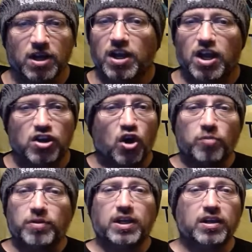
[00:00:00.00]
And
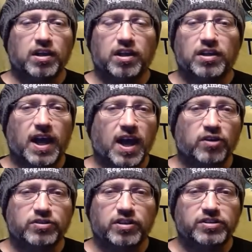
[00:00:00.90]
nobody in the
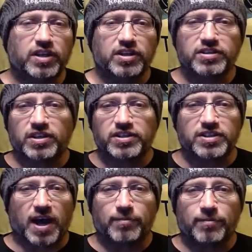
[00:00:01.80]
House or the Senate's going to
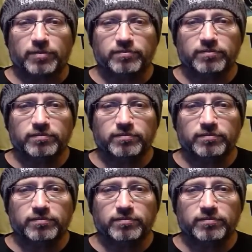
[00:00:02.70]
stop him.